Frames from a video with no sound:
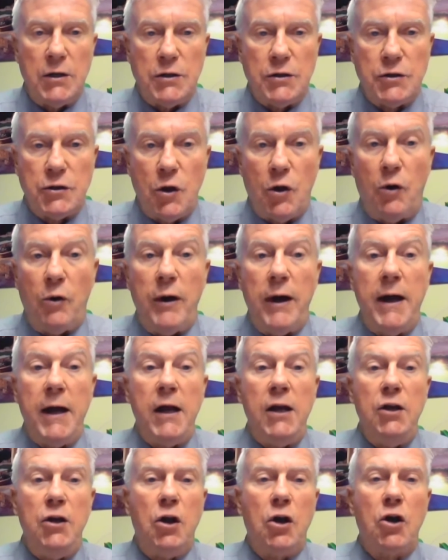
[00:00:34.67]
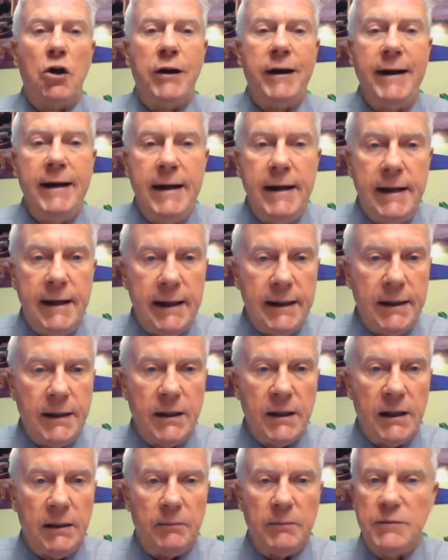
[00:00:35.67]
So you're going to need
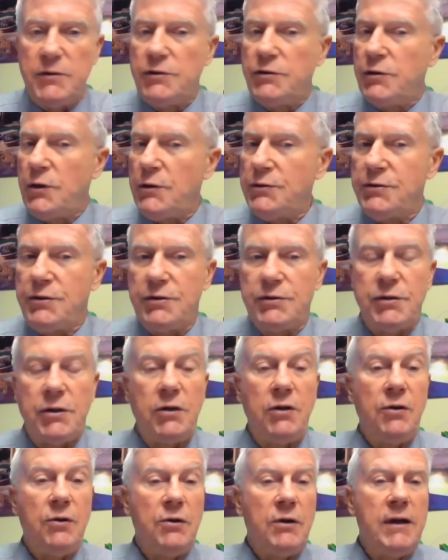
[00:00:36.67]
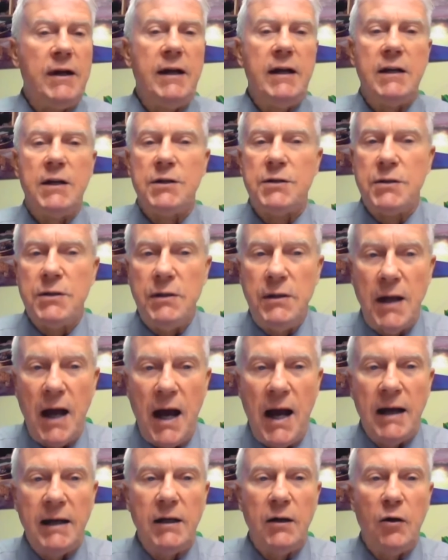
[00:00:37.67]
income. Social Security is
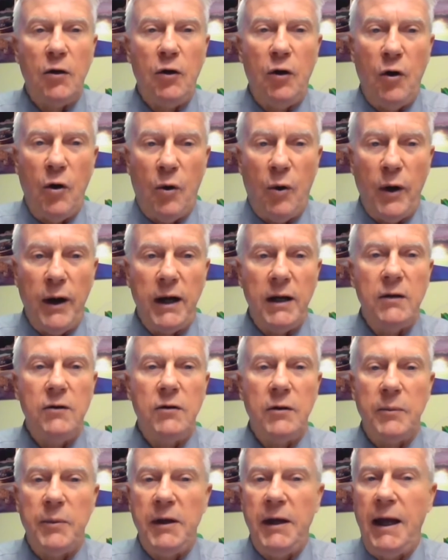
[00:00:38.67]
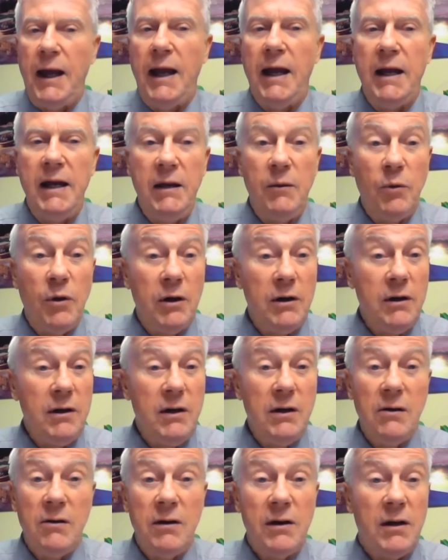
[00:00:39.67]
not going to be anywhere
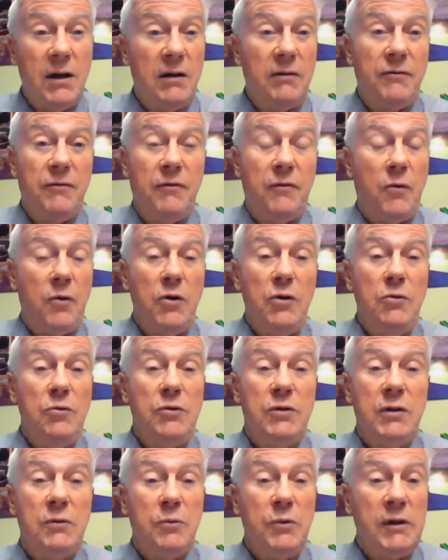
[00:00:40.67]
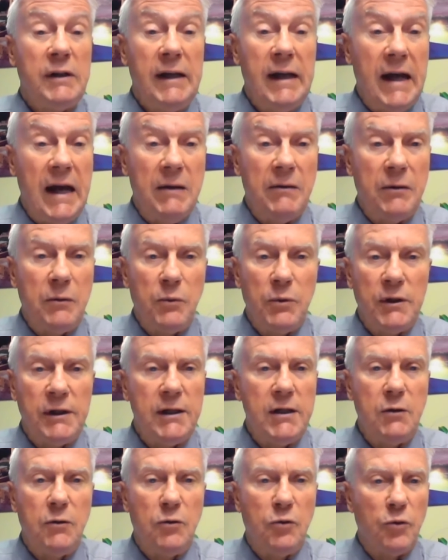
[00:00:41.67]
near enough for you to really have a
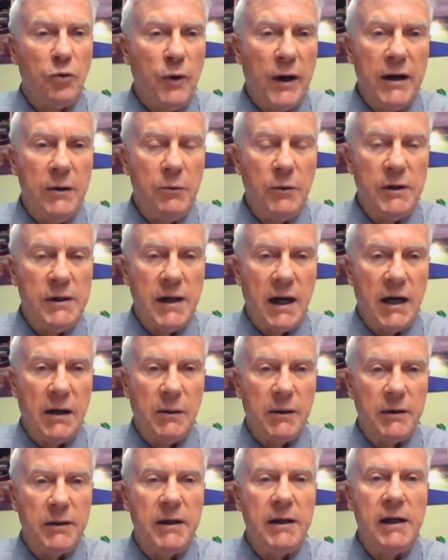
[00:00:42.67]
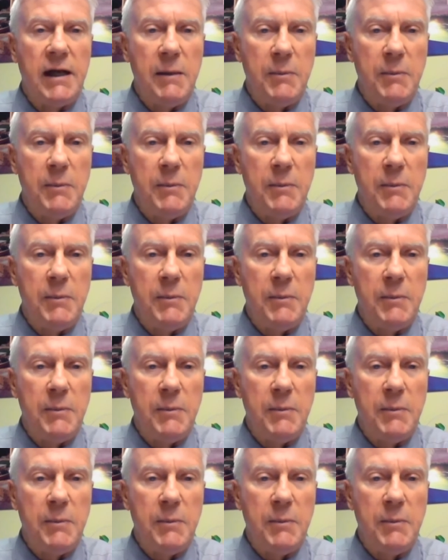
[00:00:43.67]
really great retirement.